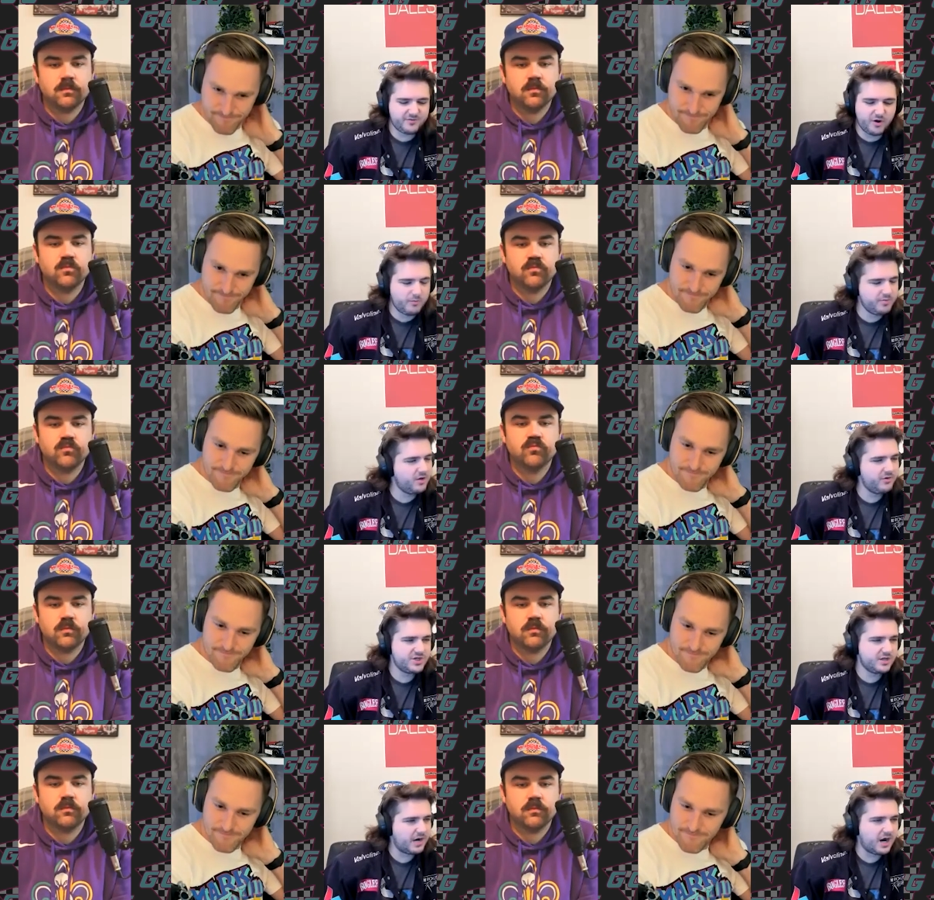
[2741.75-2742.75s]
Speaker 1: don't blow
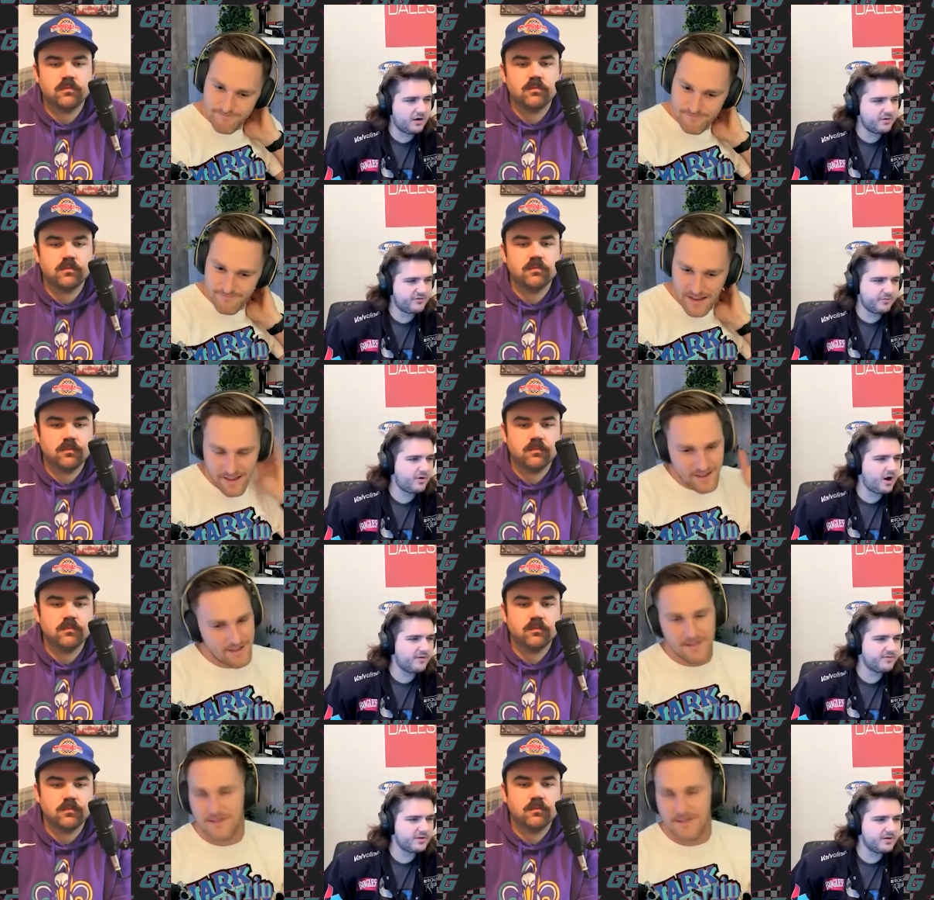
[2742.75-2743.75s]
each other out super
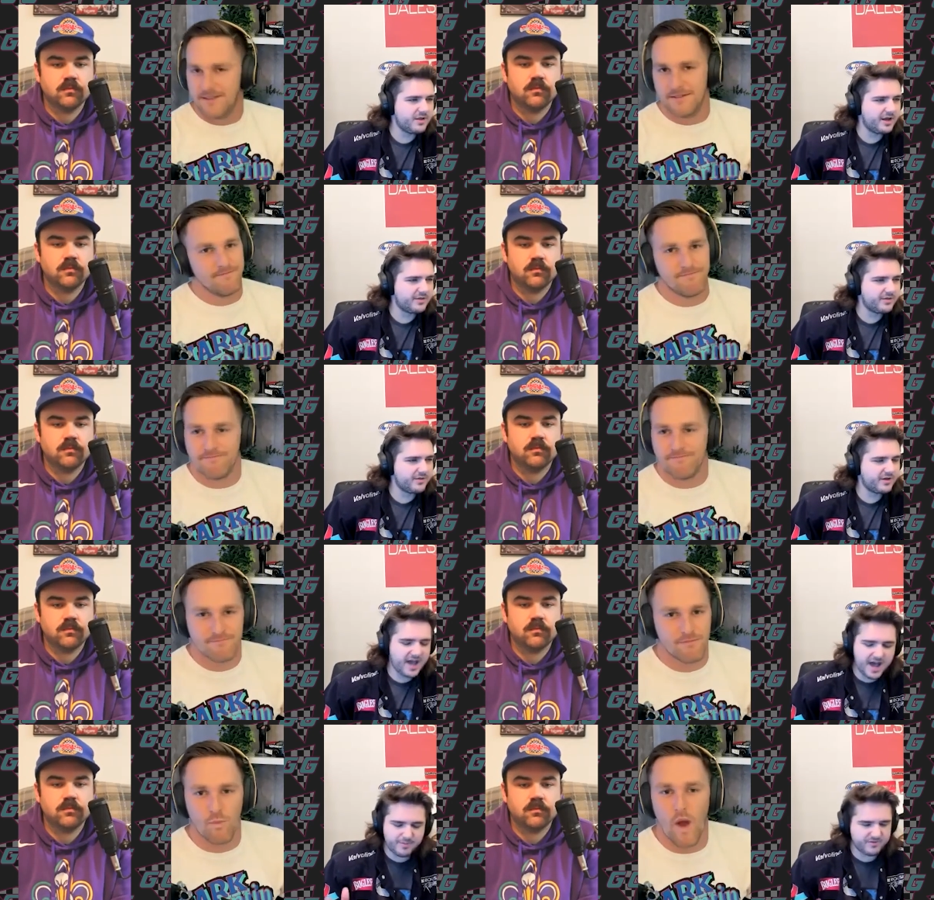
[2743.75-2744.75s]
often. Like the, the
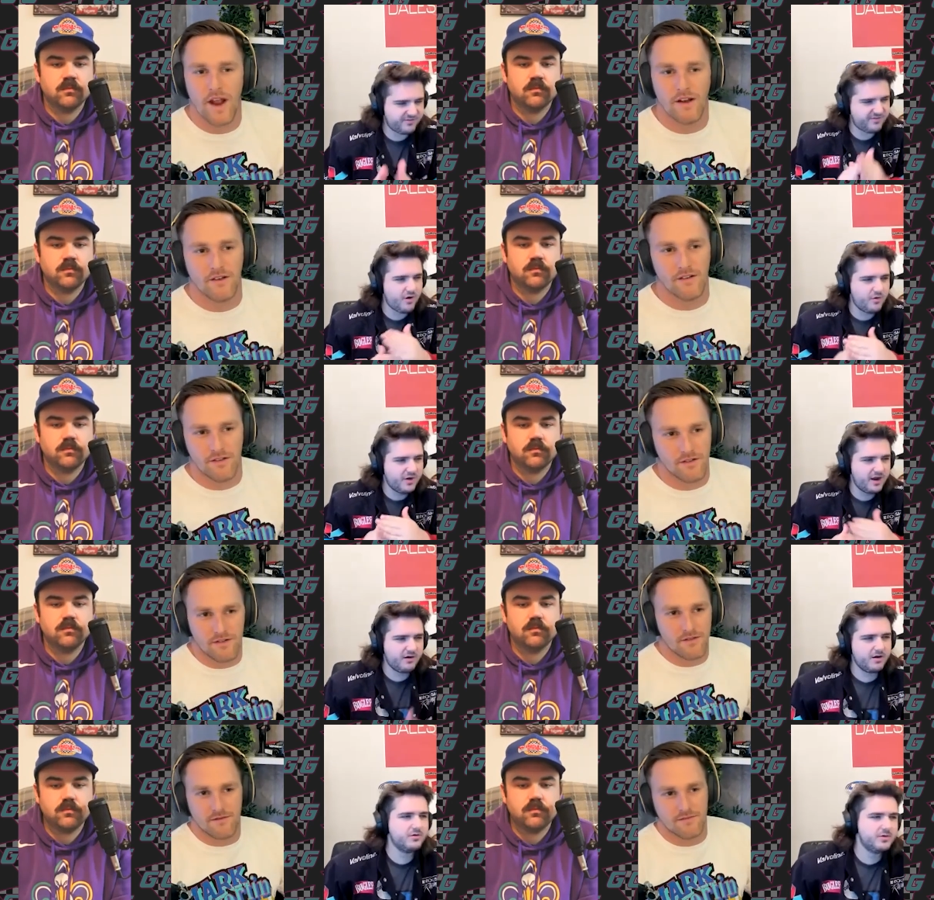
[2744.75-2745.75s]
gap when, is so
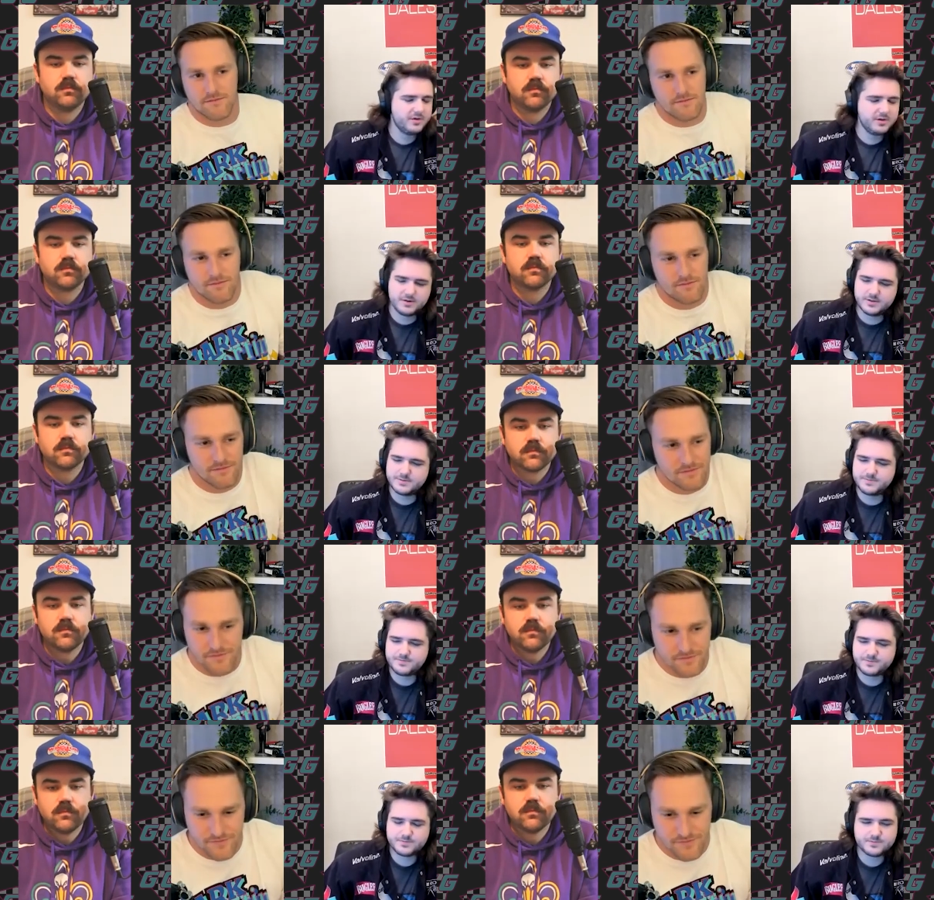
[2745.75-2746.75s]
narrow.
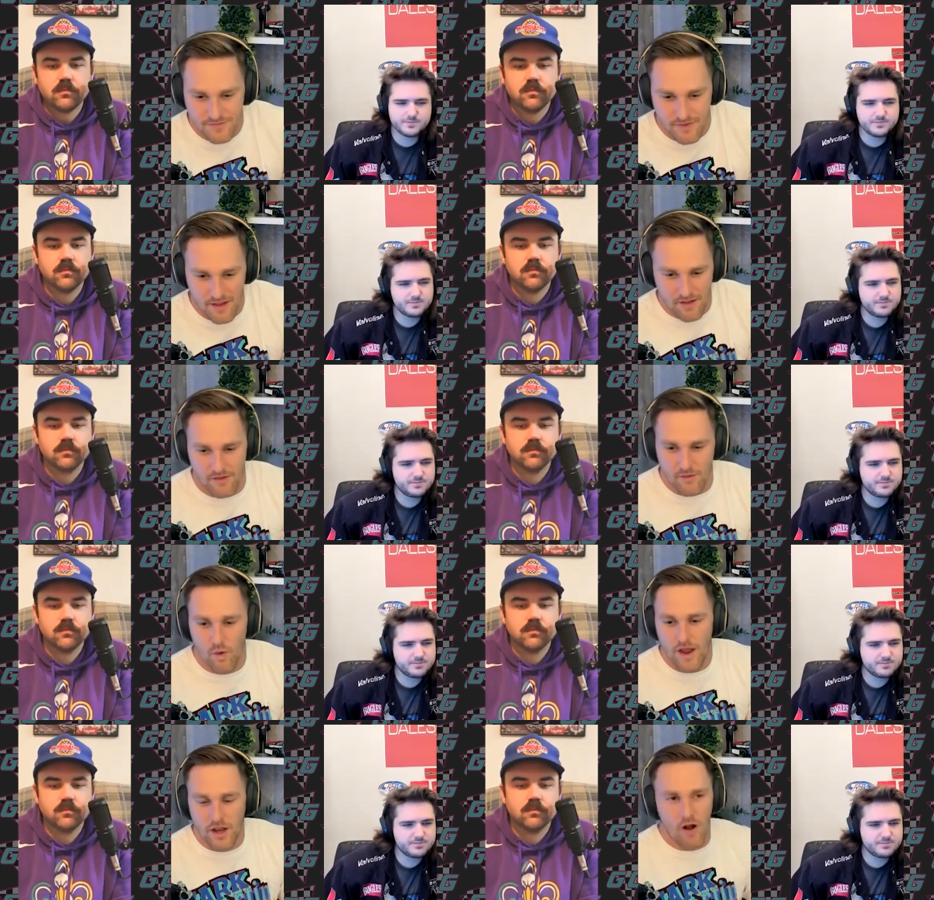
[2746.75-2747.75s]
Speaker 2: What
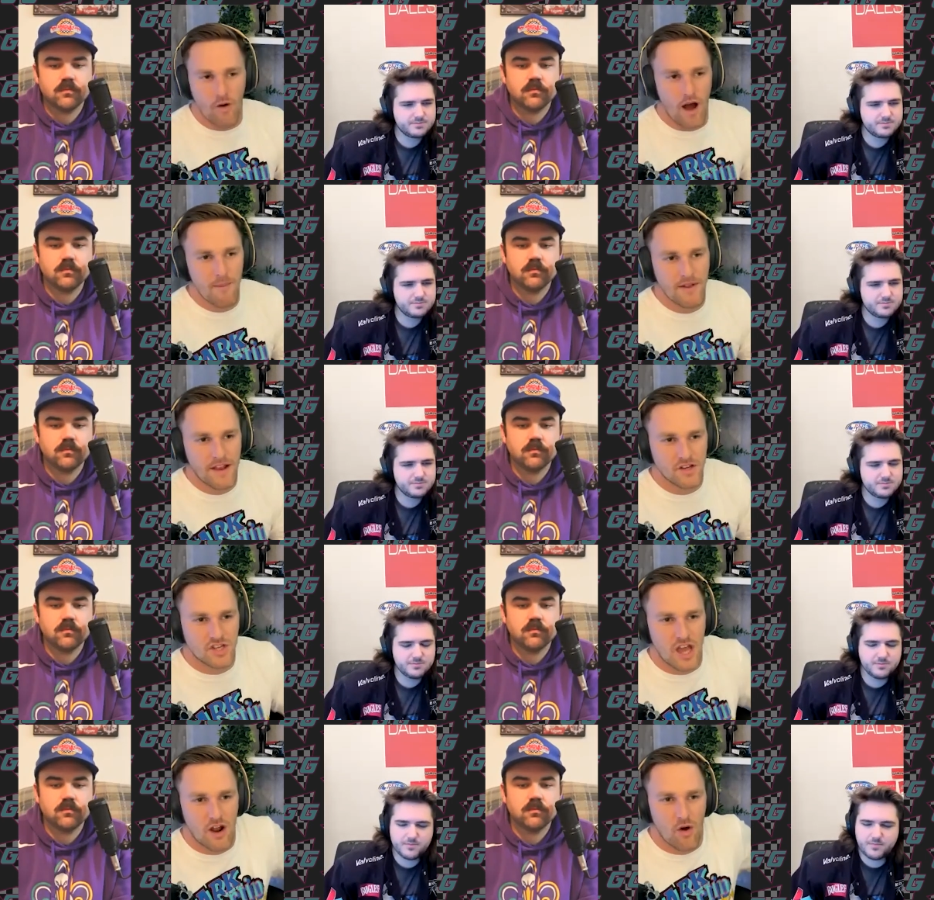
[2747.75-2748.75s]
you know, I mean, they just
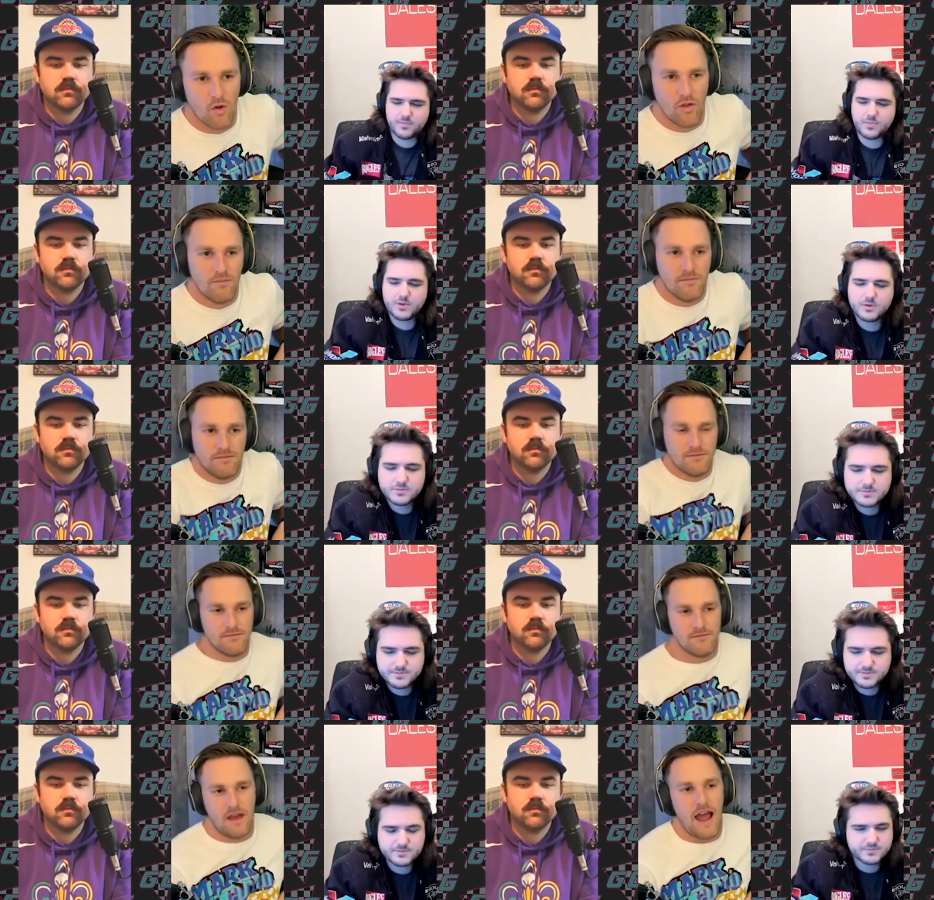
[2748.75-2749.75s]
got to hold them.
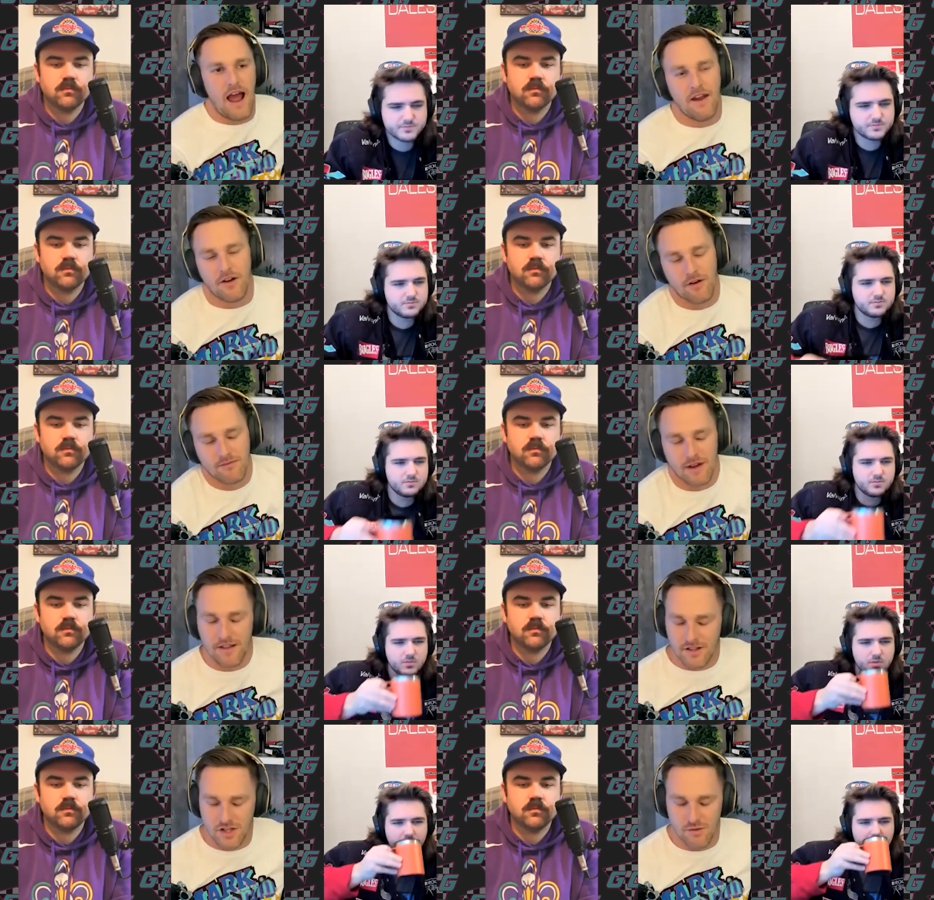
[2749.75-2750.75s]
I, I don't know. I think
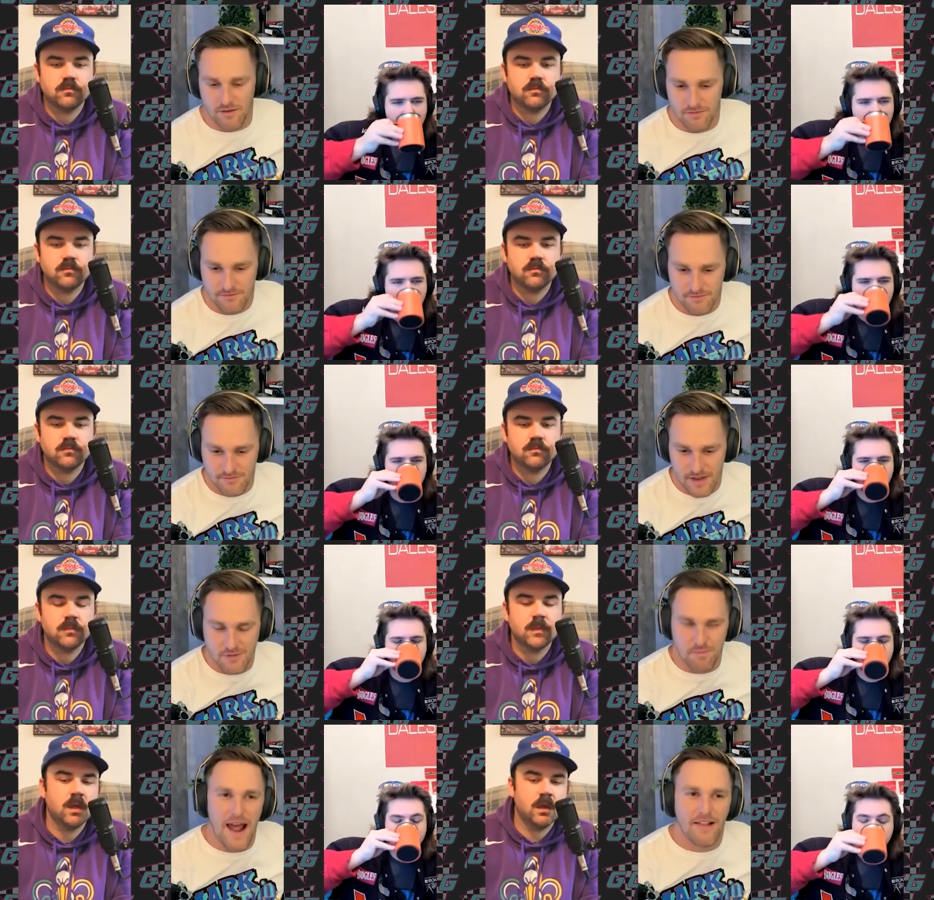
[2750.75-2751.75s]
it's a good one. It's
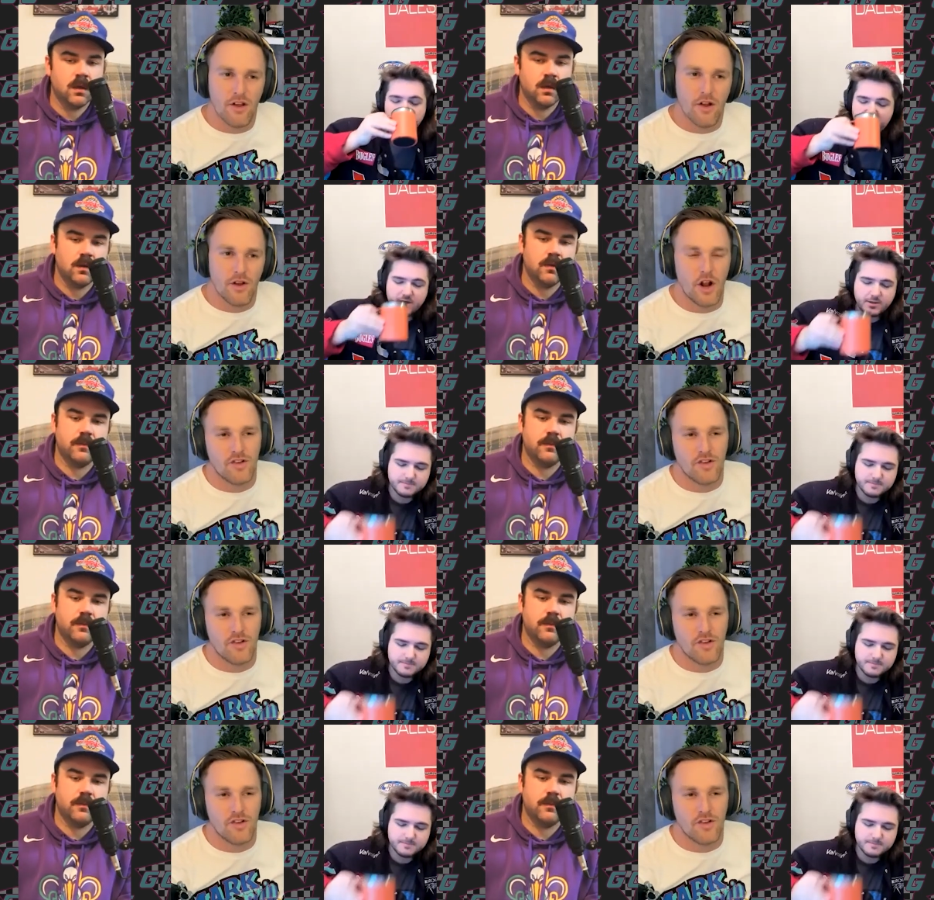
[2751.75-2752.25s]
probably a little, you know,